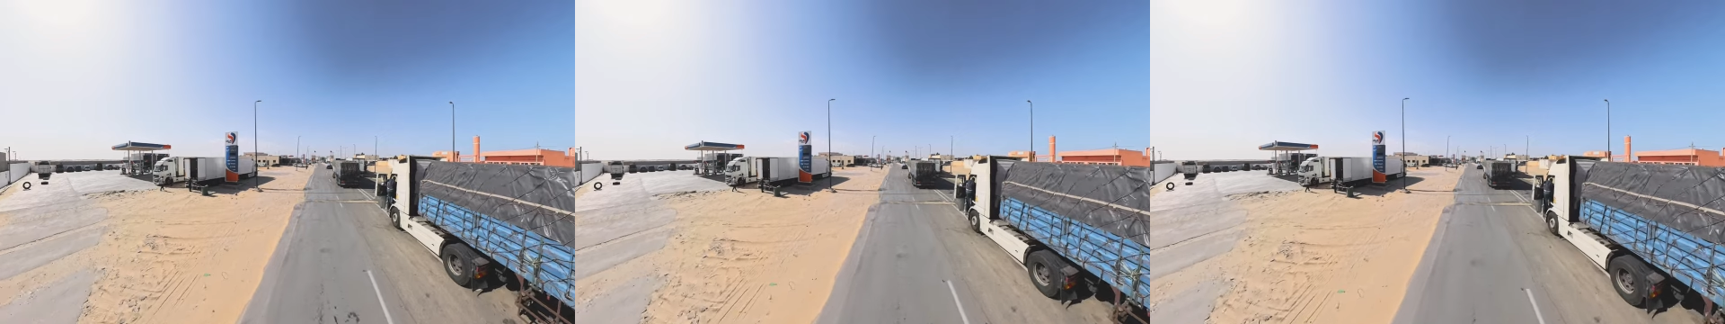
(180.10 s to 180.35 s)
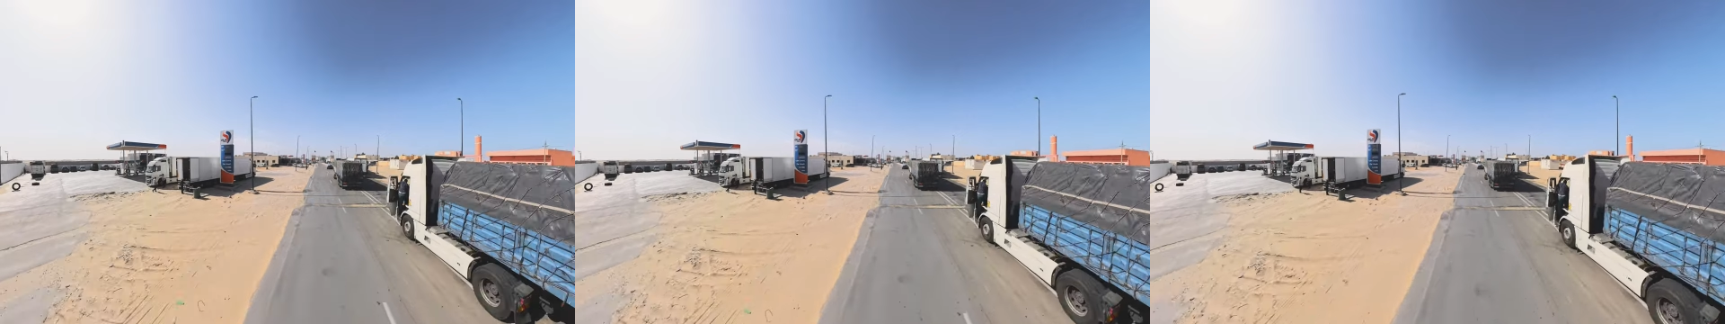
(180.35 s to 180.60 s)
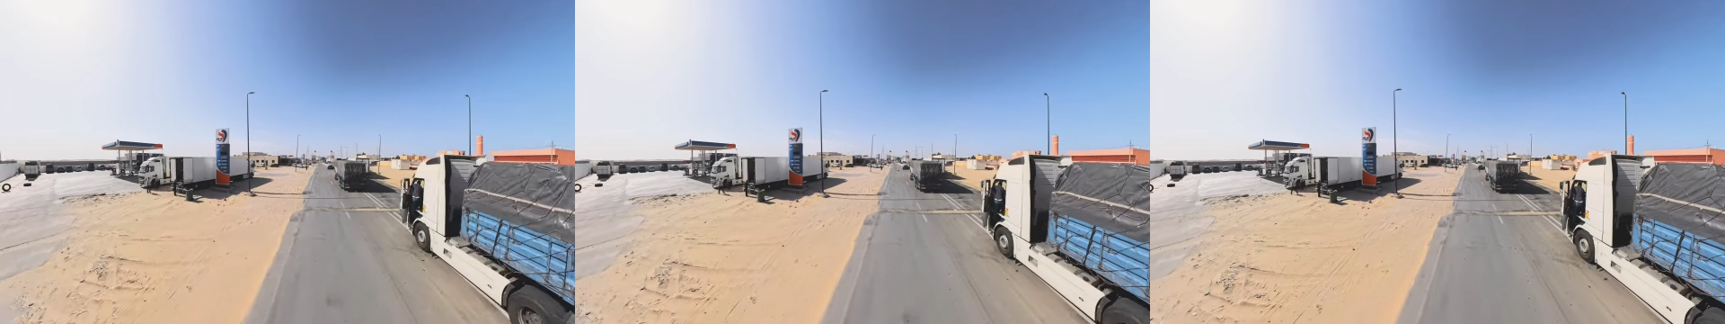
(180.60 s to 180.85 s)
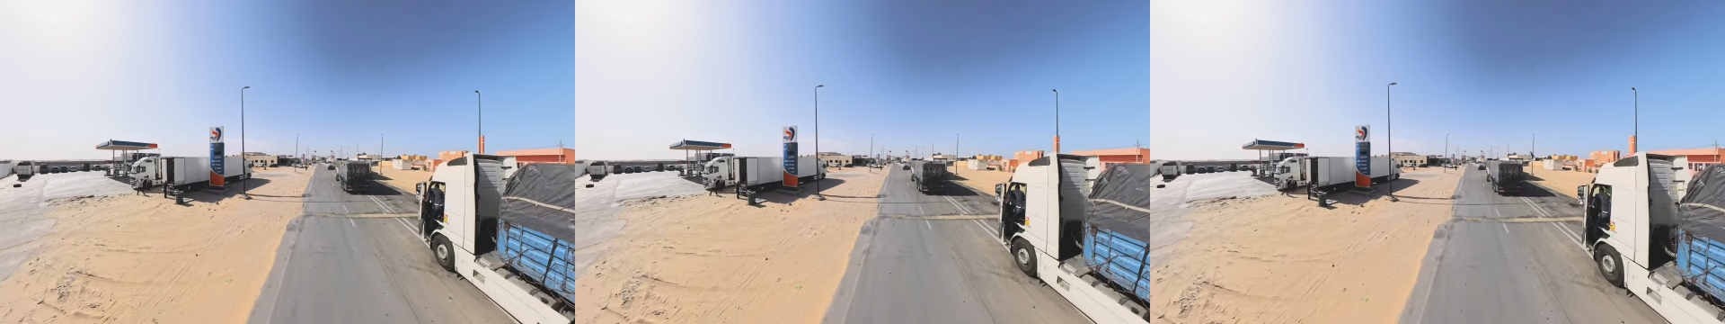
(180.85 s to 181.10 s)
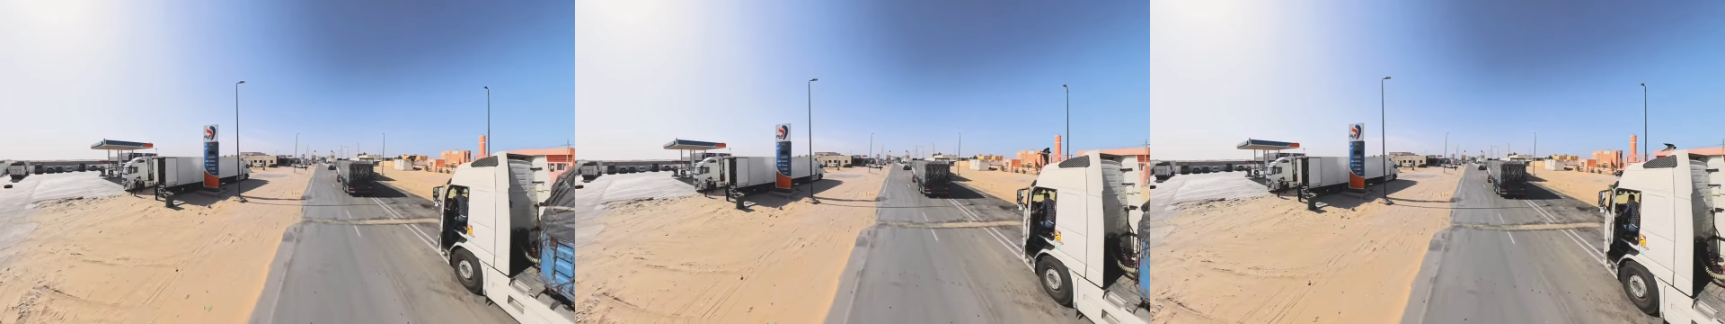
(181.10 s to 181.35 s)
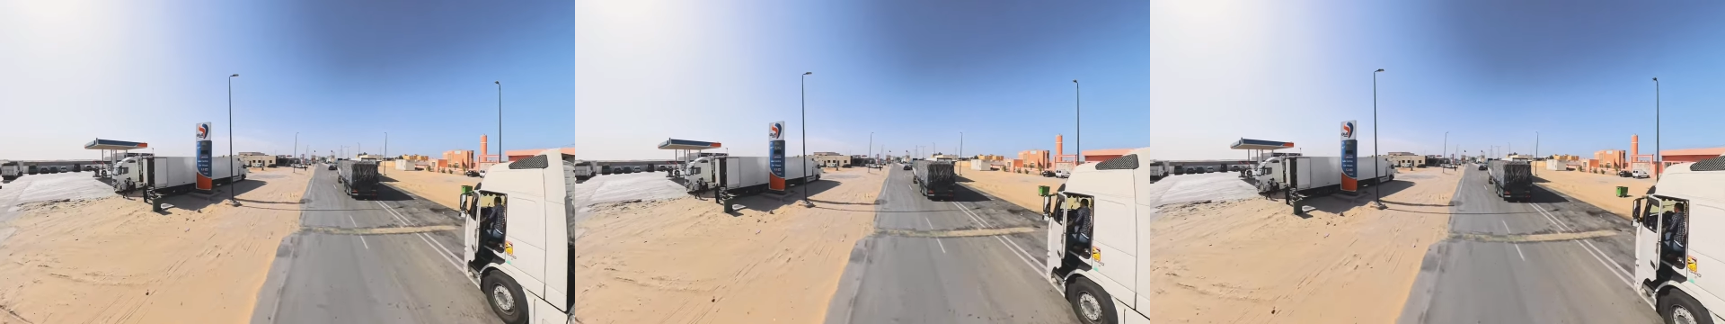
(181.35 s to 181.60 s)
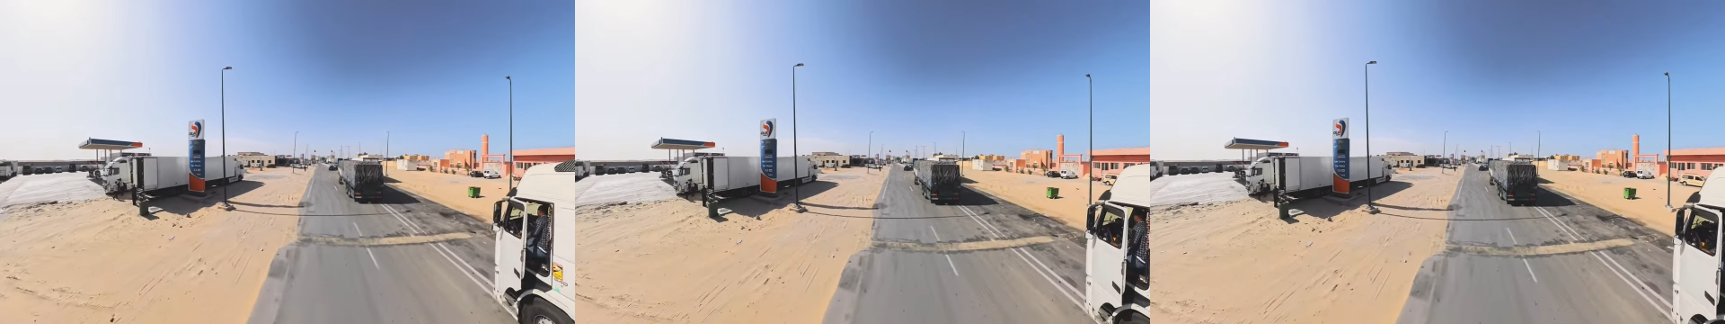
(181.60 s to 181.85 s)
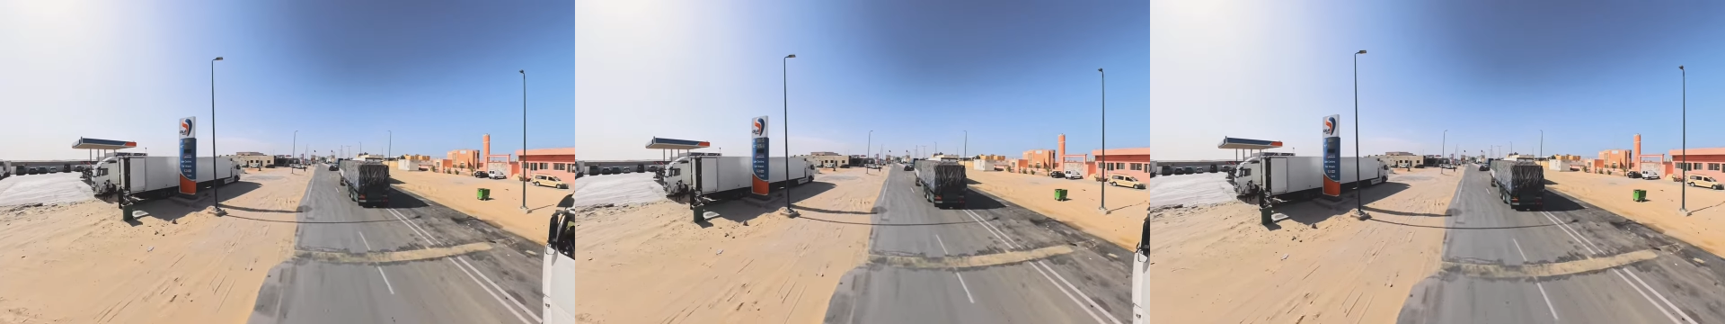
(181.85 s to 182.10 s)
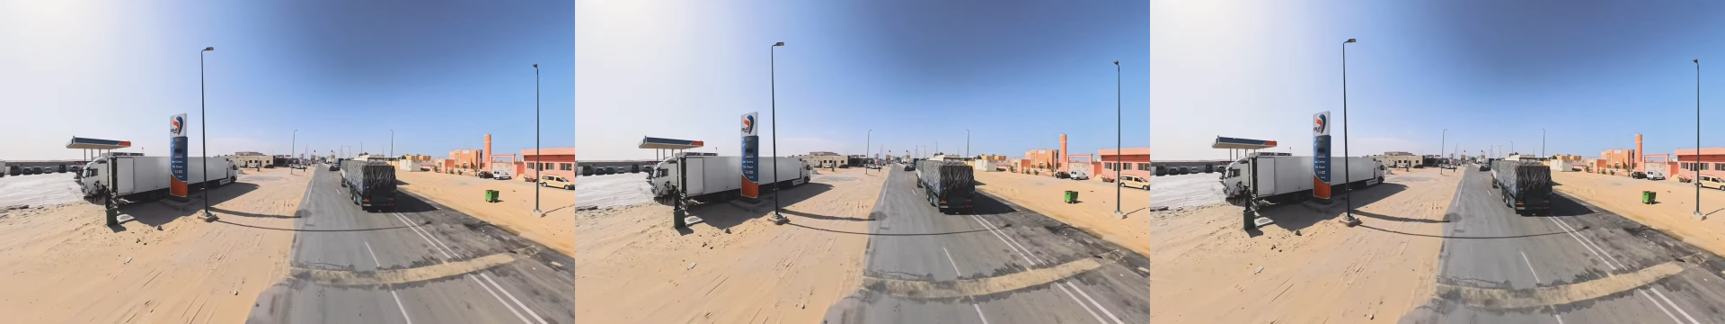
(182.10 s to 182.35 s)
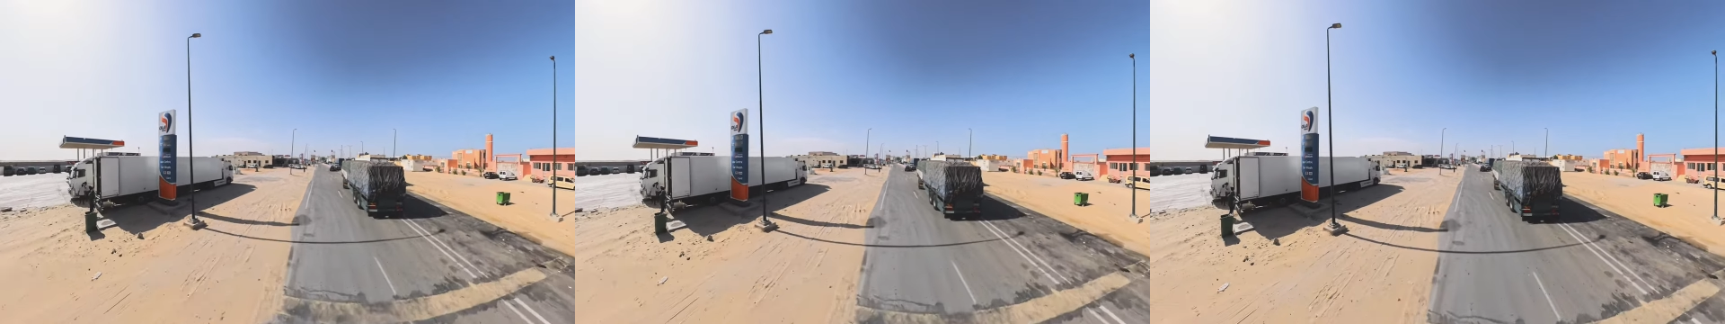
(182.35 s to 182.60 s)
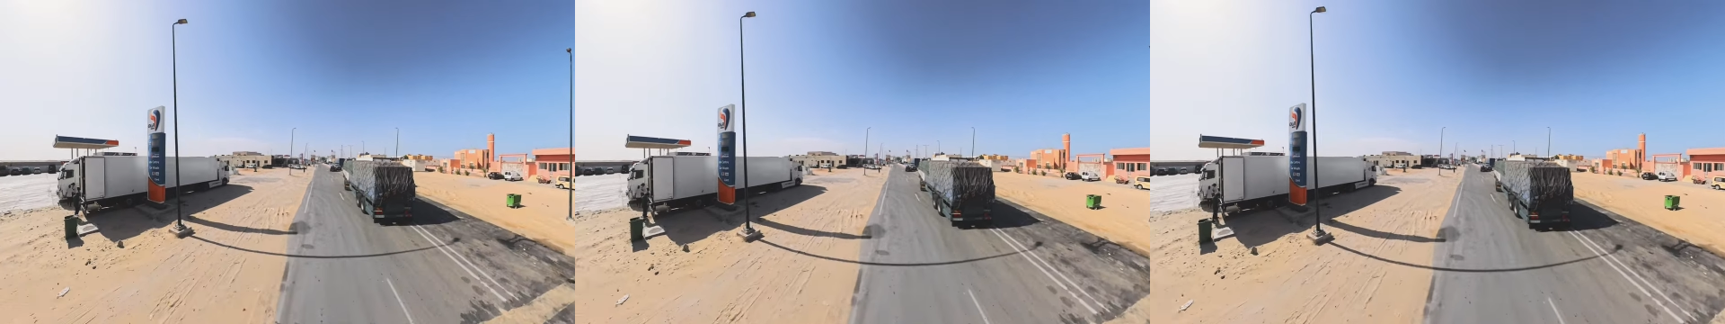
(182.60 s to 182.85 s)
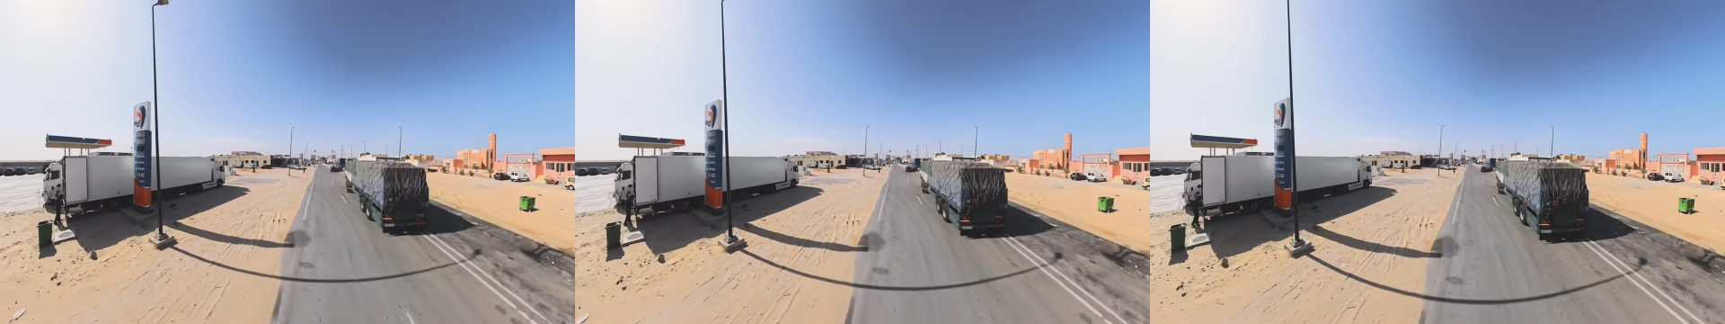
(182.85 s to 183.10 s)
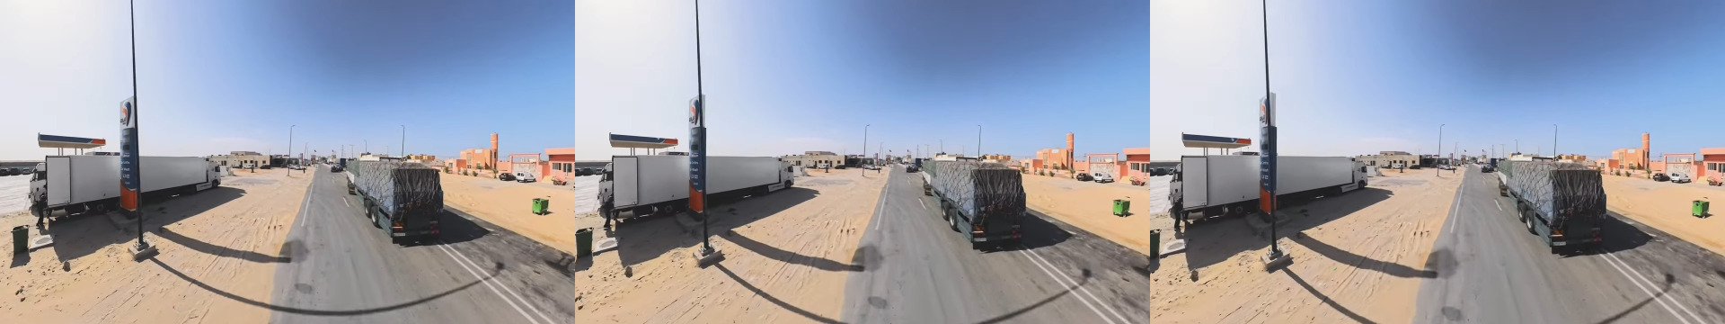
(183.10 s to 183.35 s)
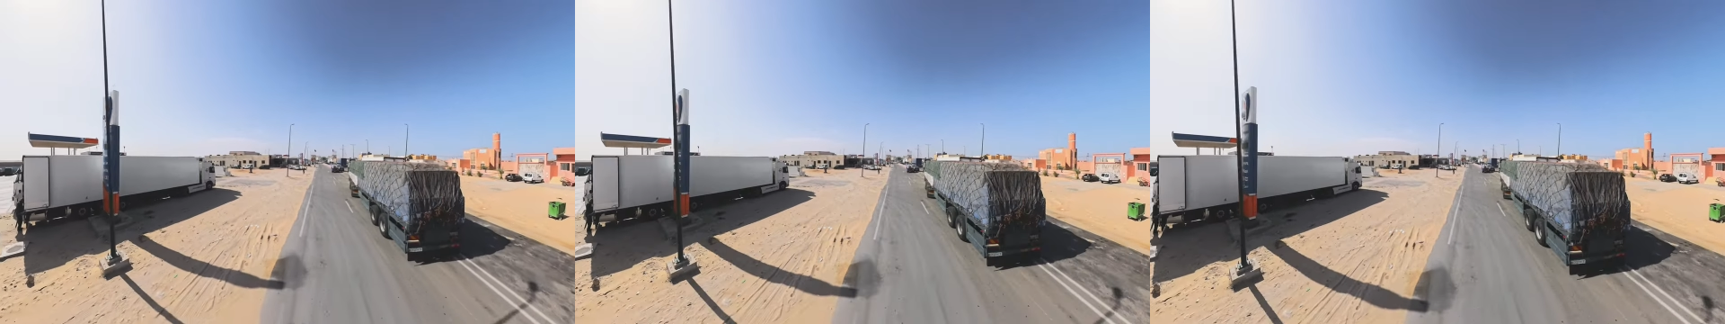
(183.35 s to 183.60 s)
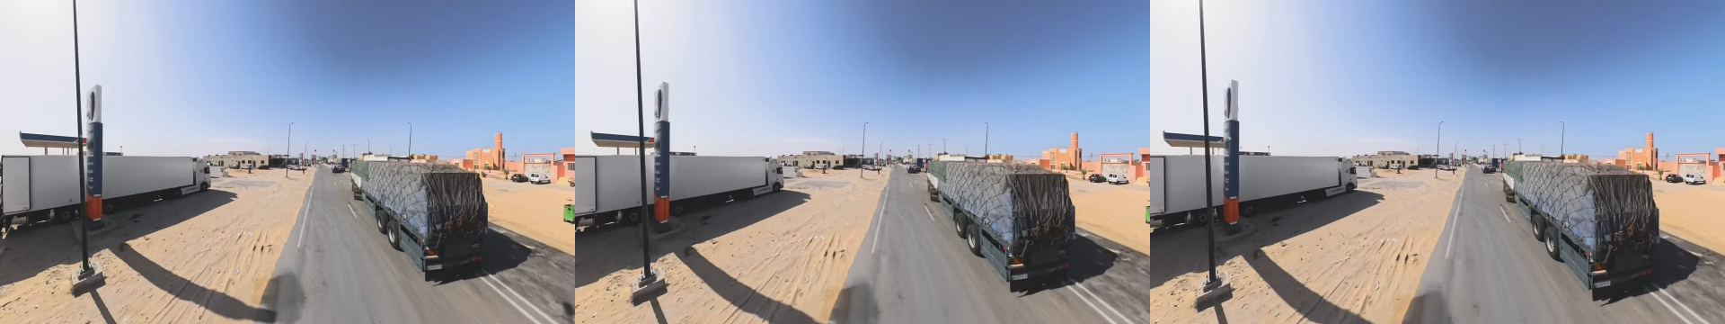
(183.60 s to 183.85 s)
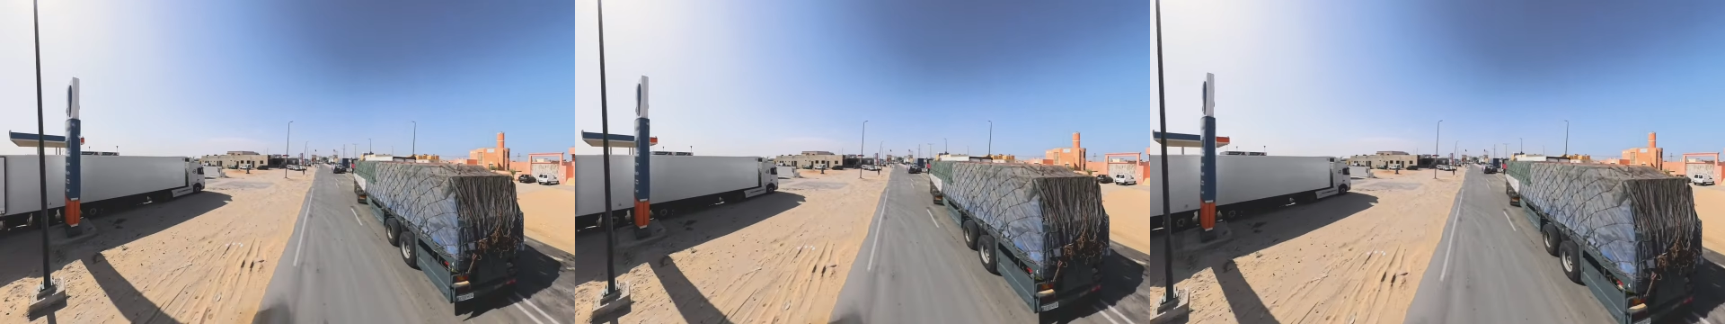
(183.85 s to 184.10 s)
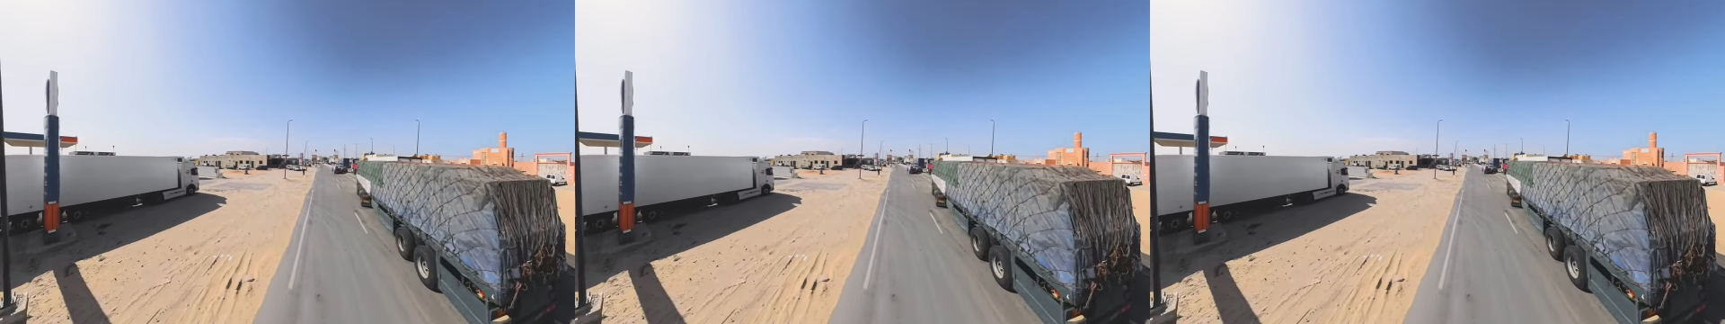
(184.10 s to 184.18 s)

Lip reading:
[unreadable: no face in view]